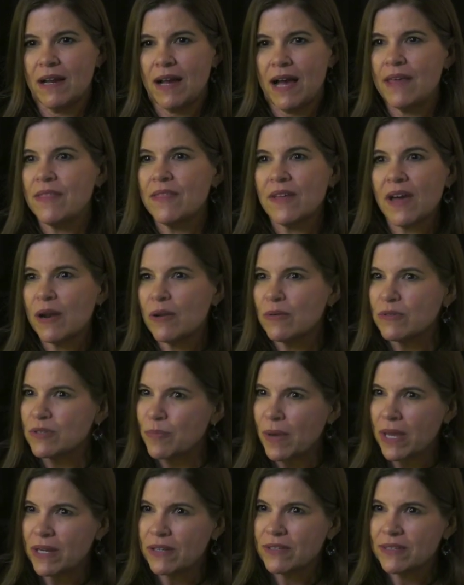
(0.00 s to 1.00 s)
I thought I was
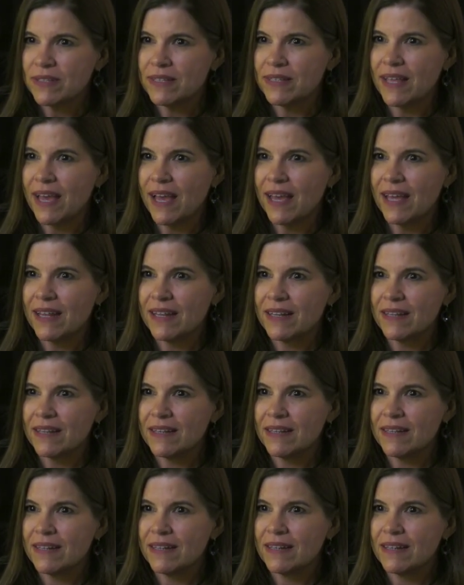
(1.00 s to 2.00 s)
better than that.
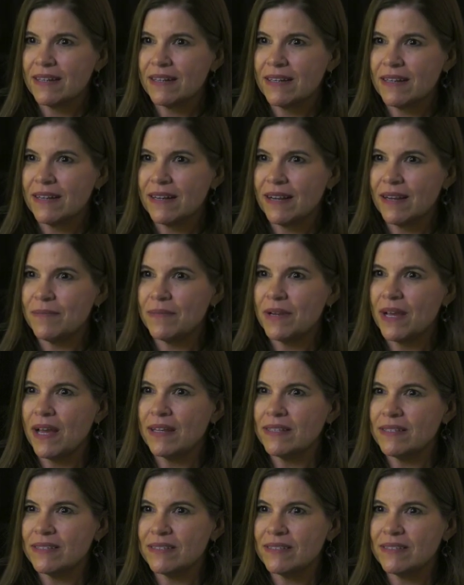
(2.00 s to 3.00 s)
I'm
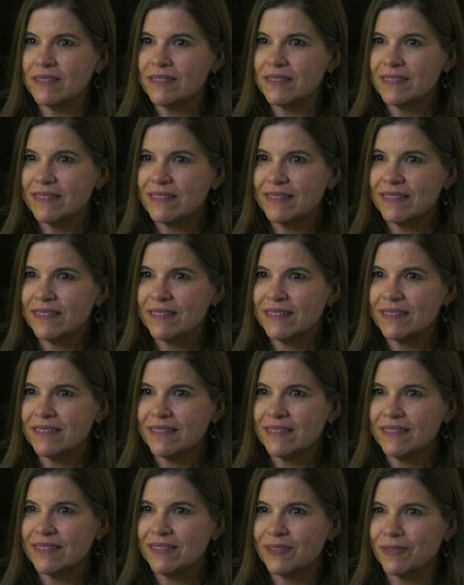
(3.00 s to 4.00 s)
not as
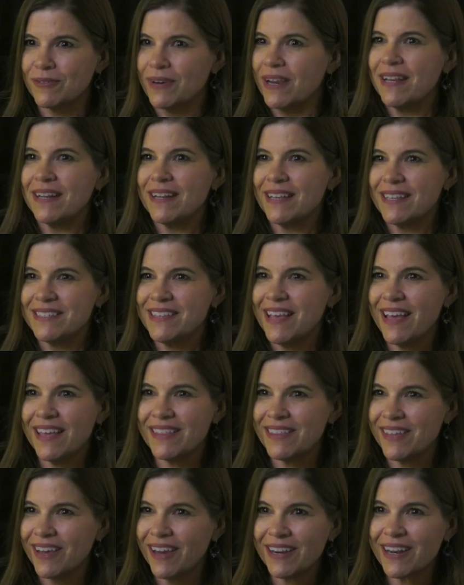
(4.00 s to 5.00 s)
great as I
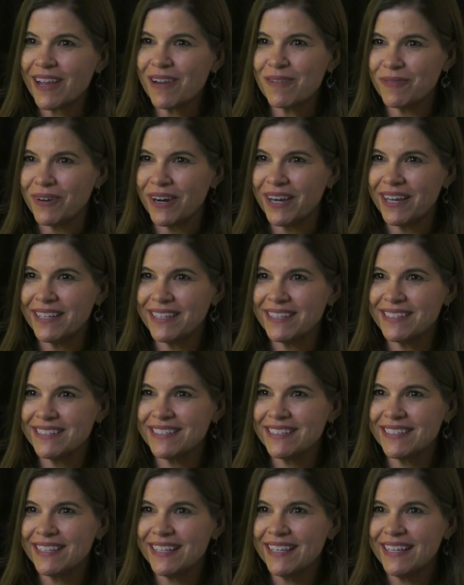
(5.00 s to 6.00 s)
thought I
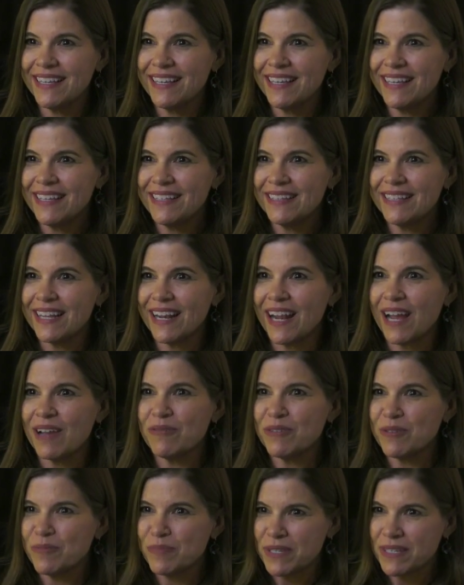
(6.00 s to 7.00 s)
was, that I
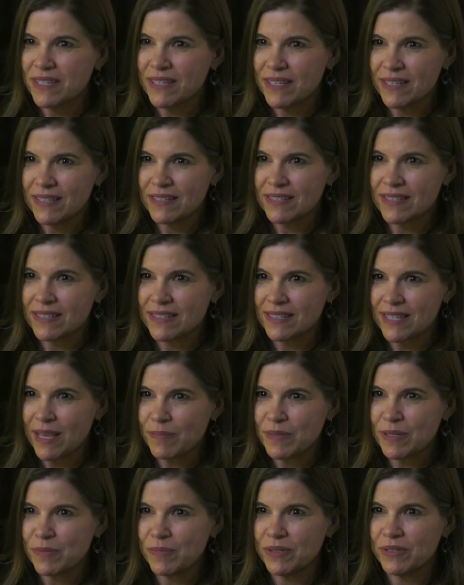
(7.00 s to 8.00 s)
would be
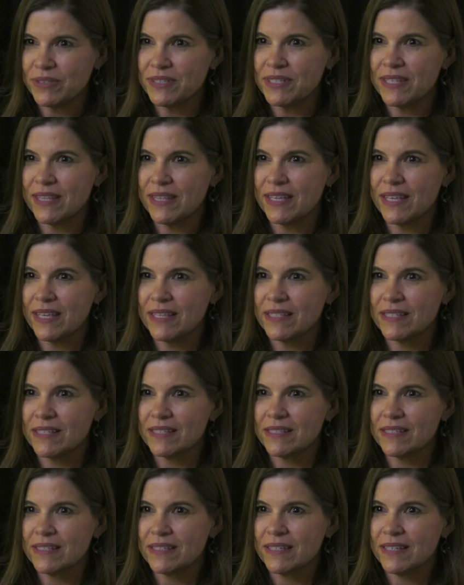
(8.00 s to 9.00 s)
susceptible to
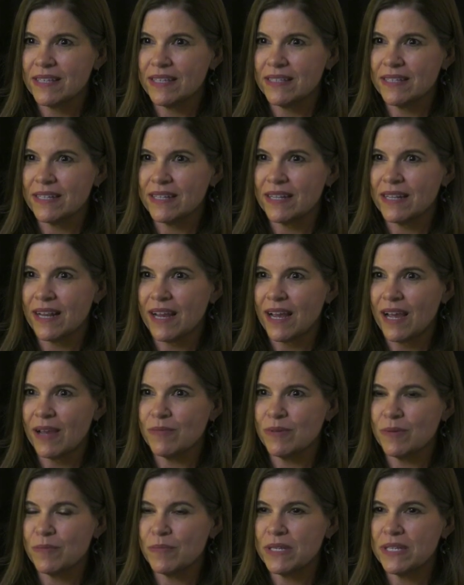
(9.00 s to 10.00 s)
this, and that I
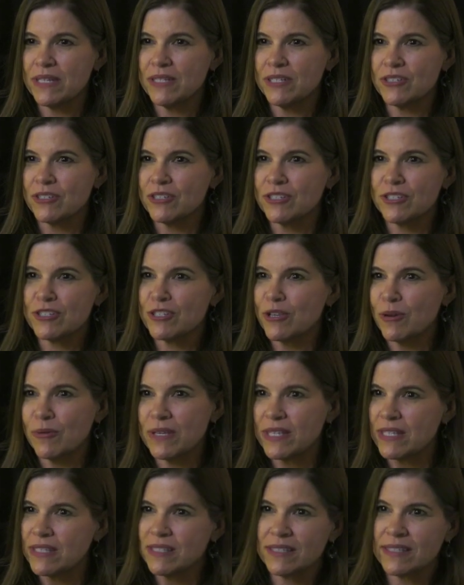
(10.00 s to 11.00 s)
would be just so
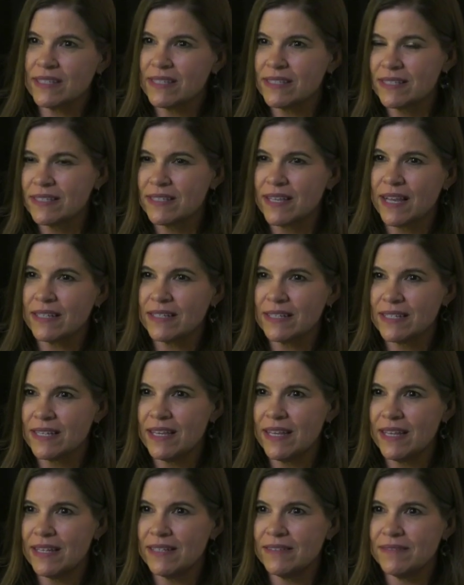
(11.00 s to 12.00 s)
easily sucked
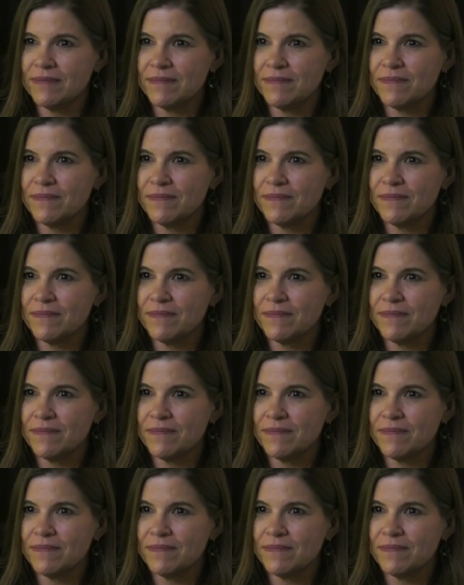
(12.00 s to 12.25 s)
in.